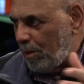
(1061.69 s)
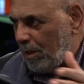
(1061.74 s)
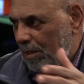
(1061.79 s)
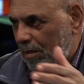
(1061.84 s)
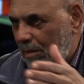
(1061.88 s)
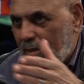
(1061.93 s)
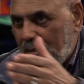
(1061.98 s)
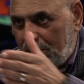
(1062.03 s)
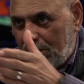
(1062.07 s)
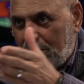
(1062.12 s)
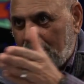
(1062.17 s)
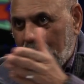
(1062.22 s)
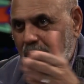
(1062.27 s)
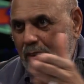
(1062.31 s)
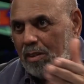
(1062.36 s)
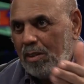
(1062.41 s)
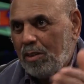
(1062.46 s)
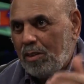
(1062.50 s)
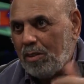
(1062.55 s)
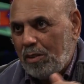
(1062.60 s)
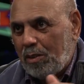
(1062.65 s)
what
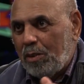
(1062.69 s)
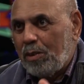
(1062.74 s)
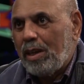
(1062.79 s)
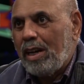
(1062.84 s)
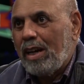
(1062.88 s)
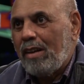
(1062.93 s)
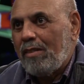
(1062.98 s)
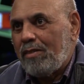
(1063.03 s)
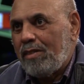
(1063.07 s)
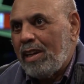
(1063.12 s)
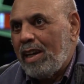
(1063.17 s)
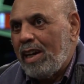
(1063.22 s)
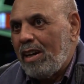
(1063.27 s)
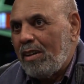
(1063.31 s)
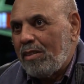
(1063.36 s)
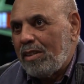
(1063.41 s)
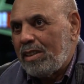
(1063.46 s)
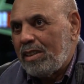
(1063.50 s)
you have now.